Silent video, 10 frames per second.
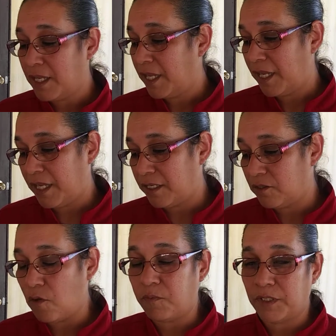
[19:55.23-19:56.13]
and
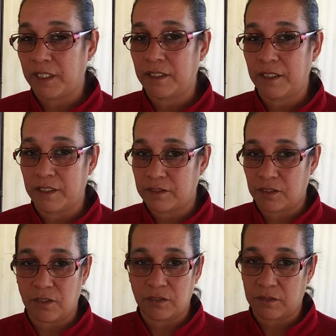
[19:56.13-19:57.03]
hopefully it's
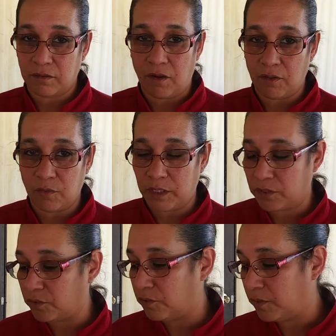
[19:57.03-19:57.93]
cooked all the way
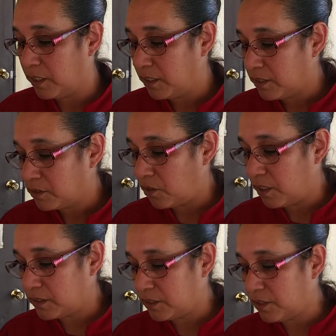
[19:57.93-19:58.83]
through. So I'll
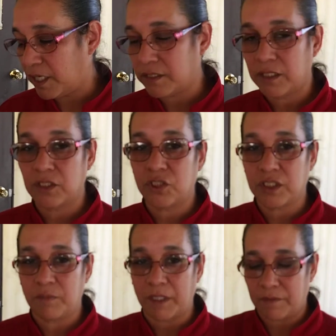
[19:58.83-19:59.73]
see you guys in just a bit.